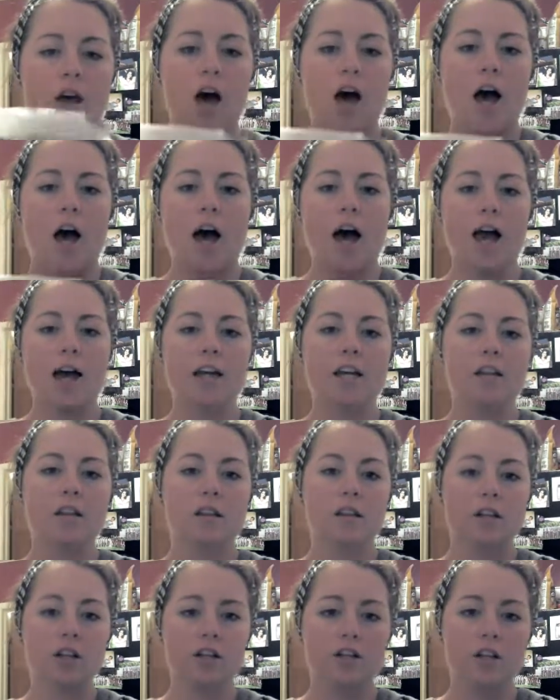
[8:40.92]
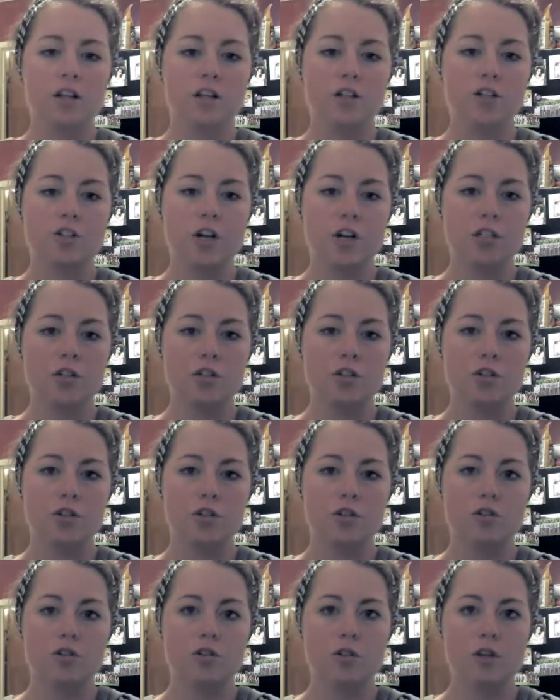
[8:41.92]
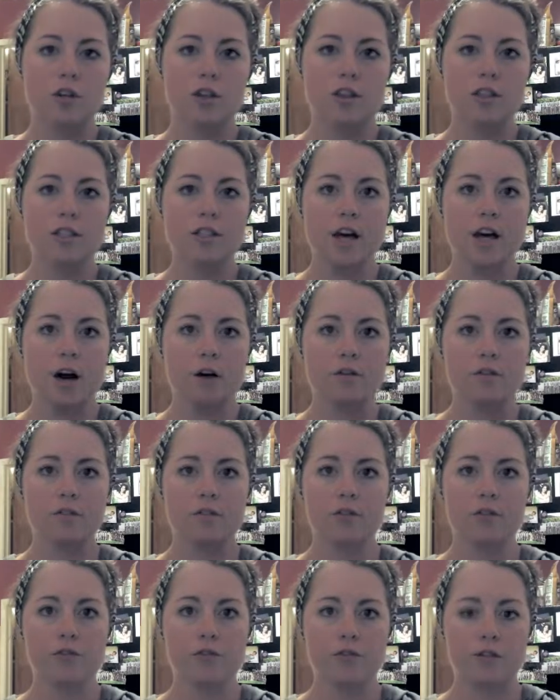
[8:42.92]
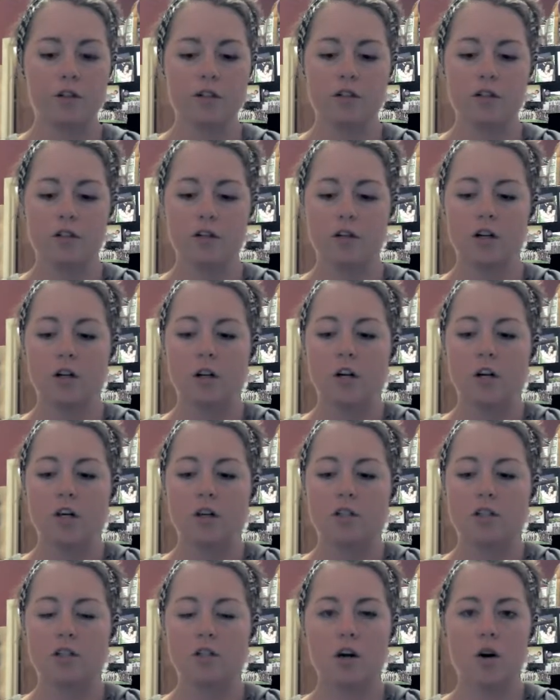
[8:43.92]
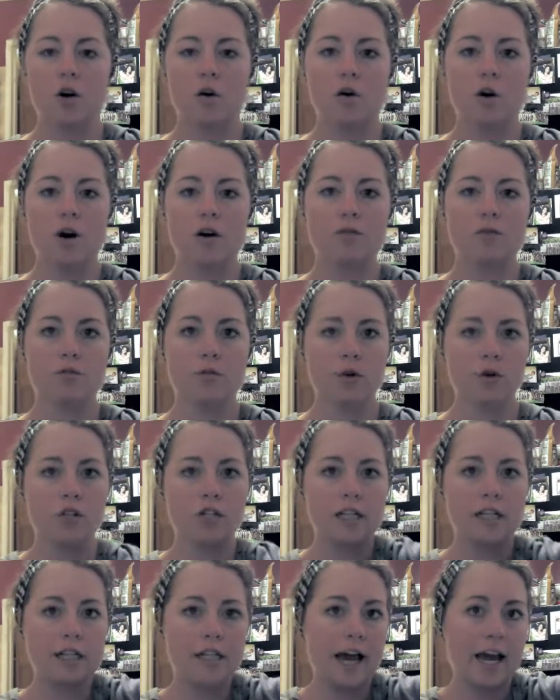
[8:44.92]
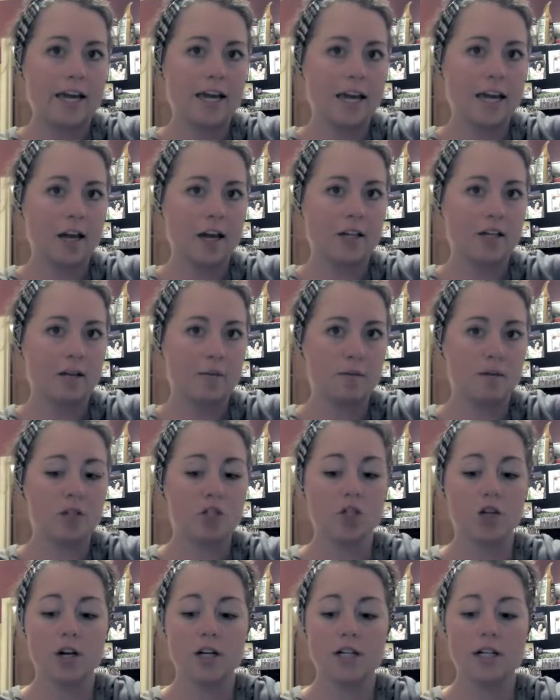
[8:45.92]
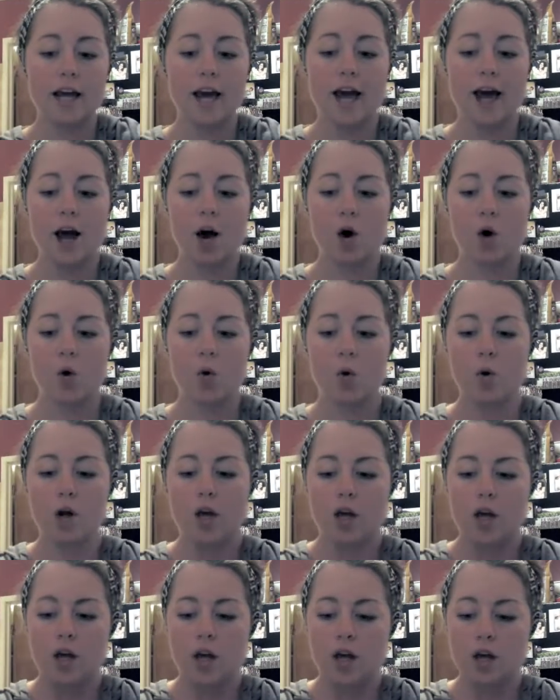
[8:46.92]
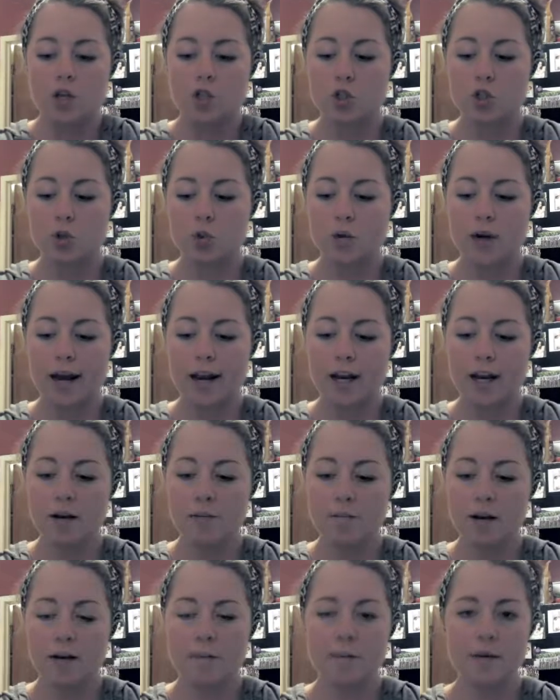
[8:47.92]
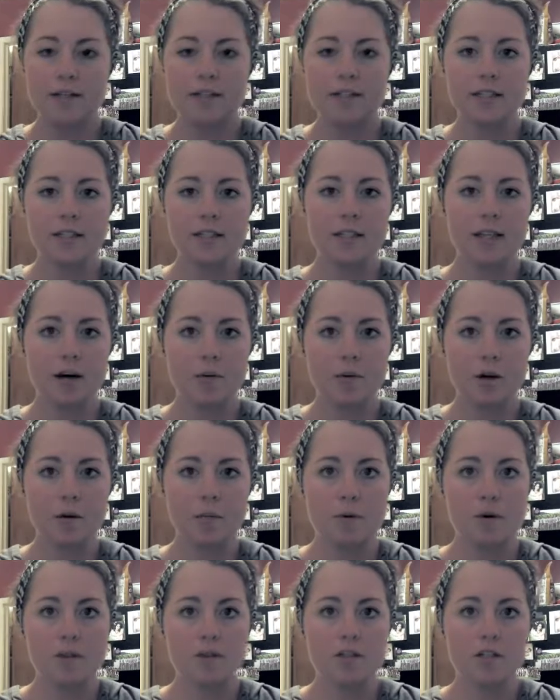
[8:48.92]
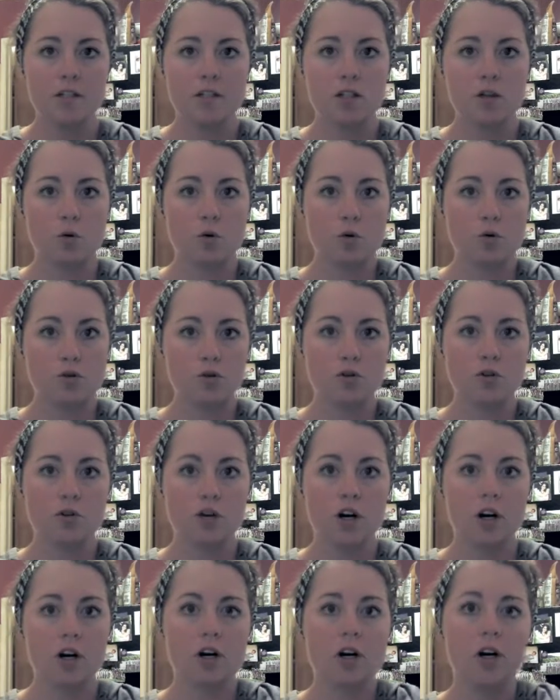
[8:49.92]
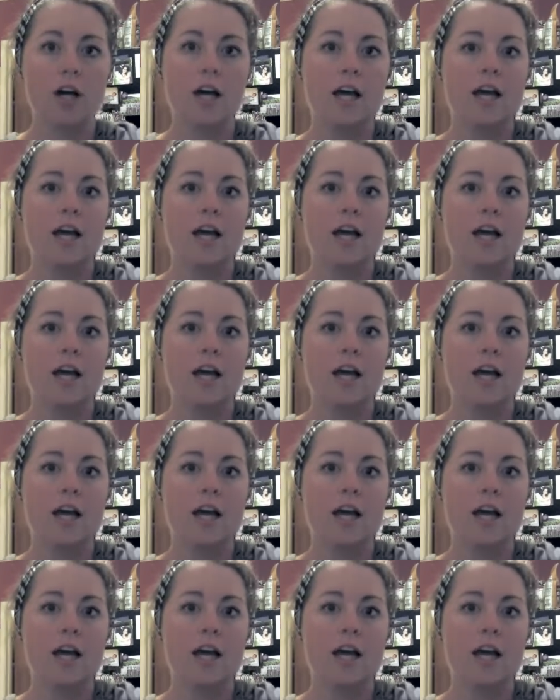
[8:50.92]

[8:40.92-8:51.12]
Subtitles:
I literally just took this out of the freezer, so unfortunately I cannot demonstrate how to cut it, but basically I'm going to put this in the refrigerator